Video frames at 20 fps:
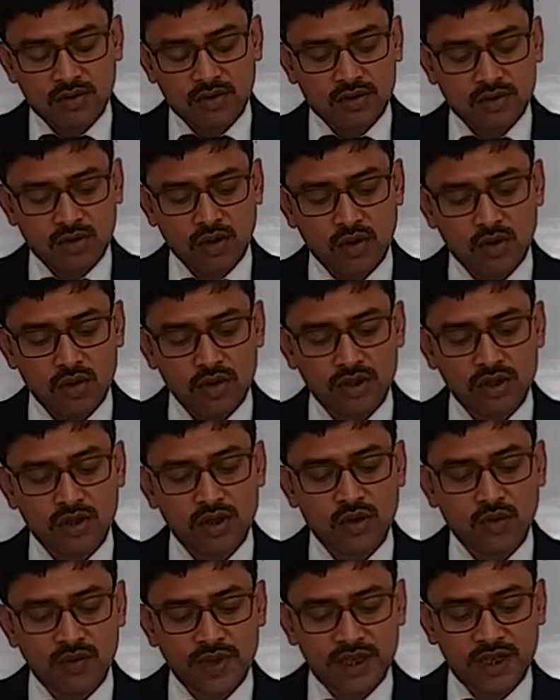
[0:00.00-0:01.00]

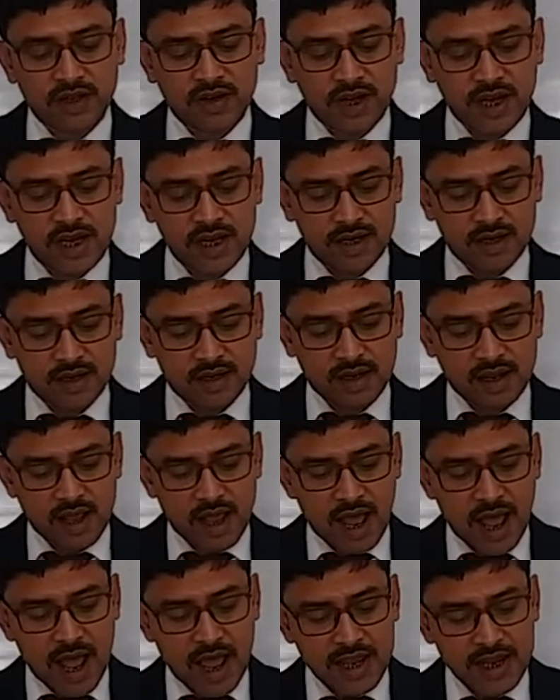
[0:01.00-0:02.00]
clothed with green,
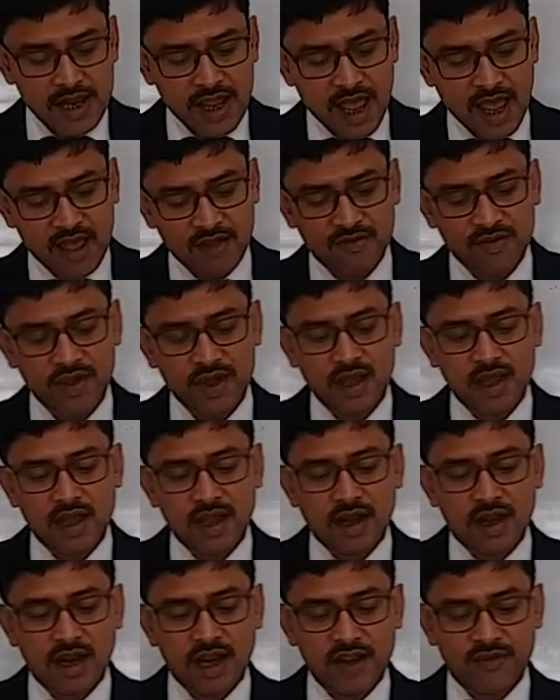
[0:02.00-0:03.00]
I have
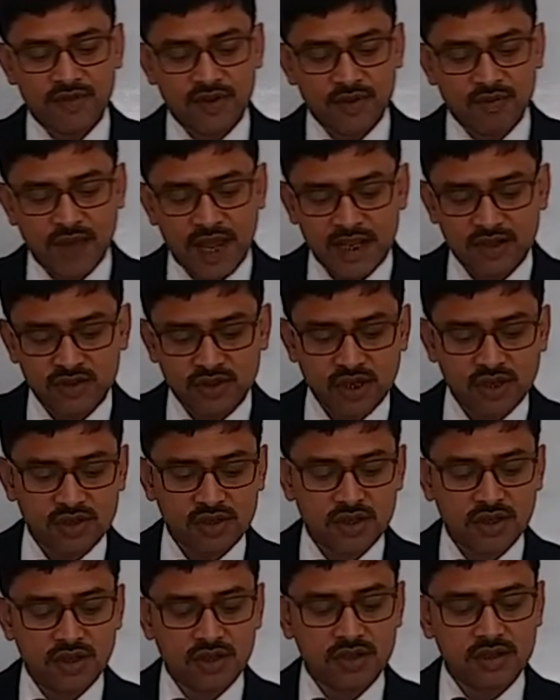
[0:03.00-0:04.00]
left my
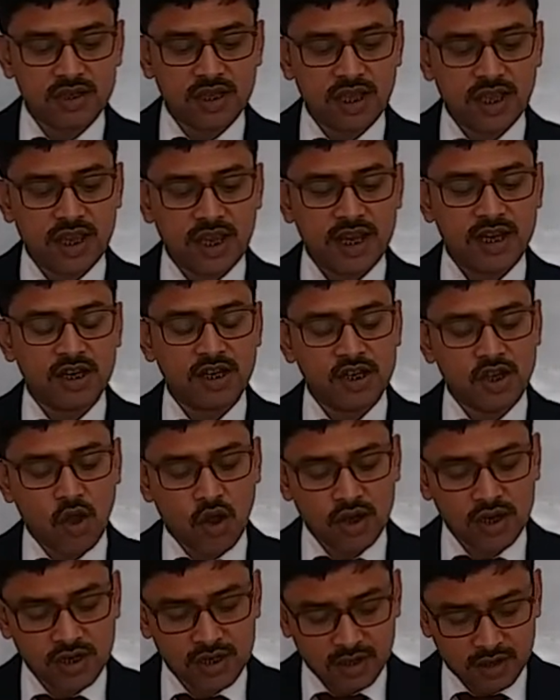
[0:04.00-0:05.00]
sisters in
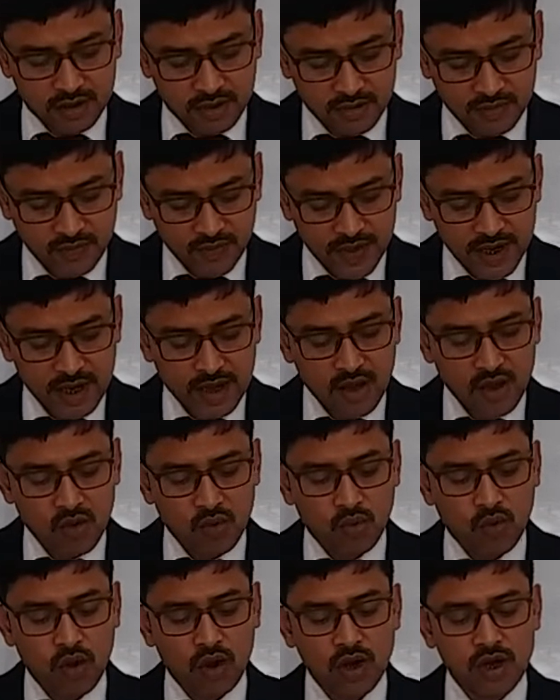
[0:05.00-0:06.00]
yonder
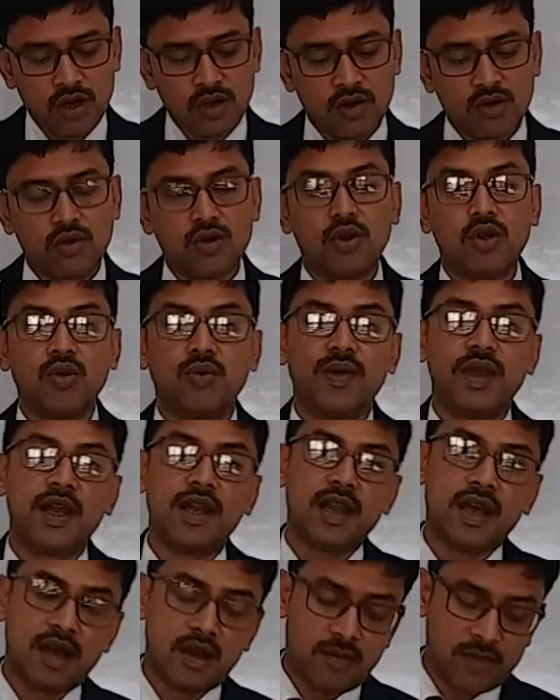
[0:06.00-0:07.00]
world to
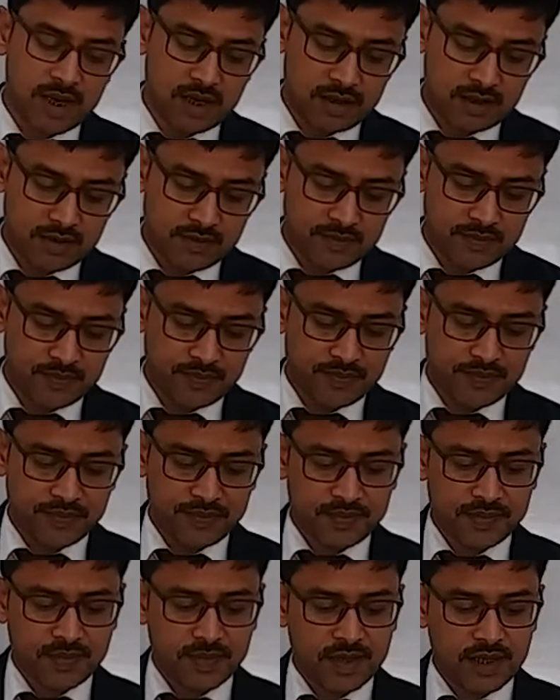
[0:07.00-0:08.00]
dwell among
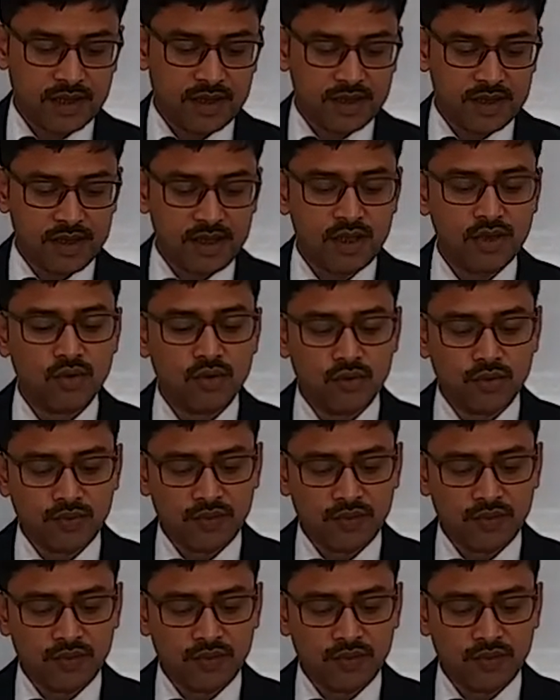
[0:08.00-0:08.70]
you.